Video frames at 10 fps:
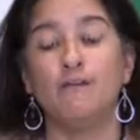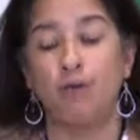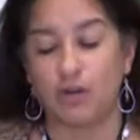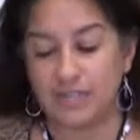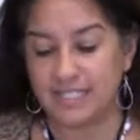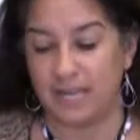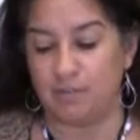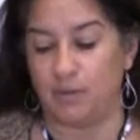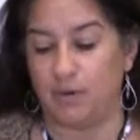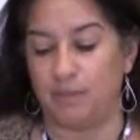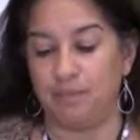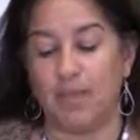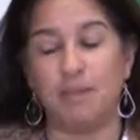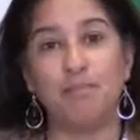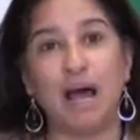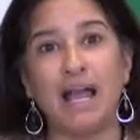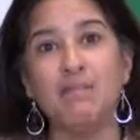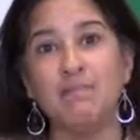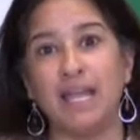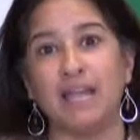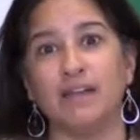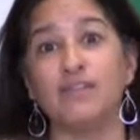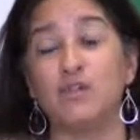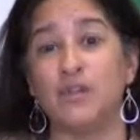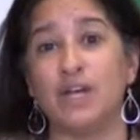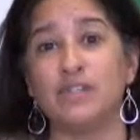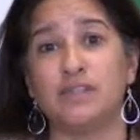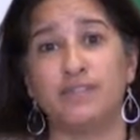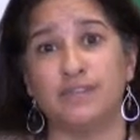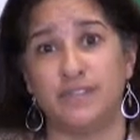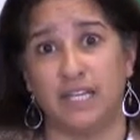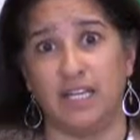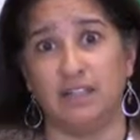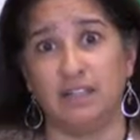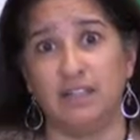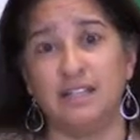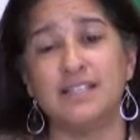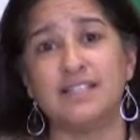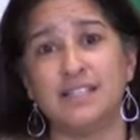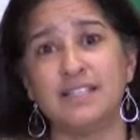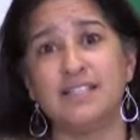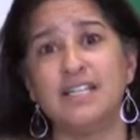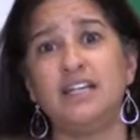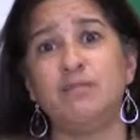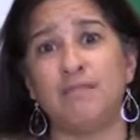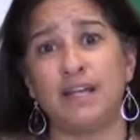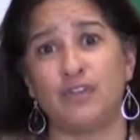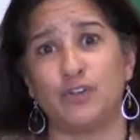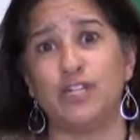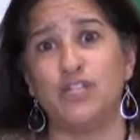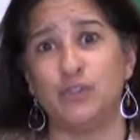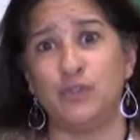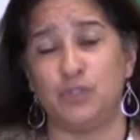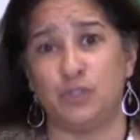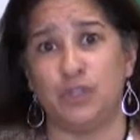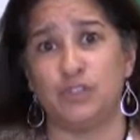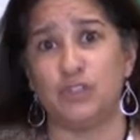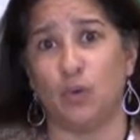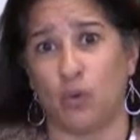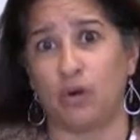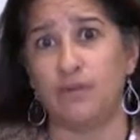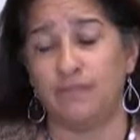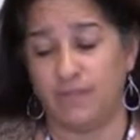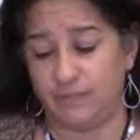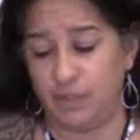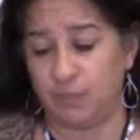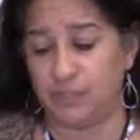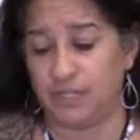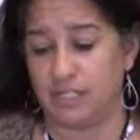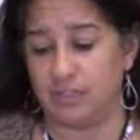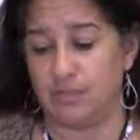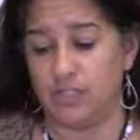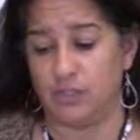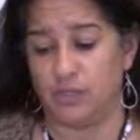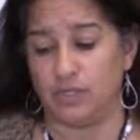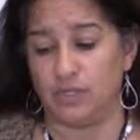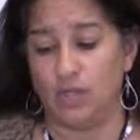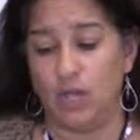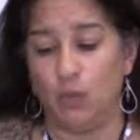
For example, by May of 2015, 16 of my 32 students, or 50% of my students,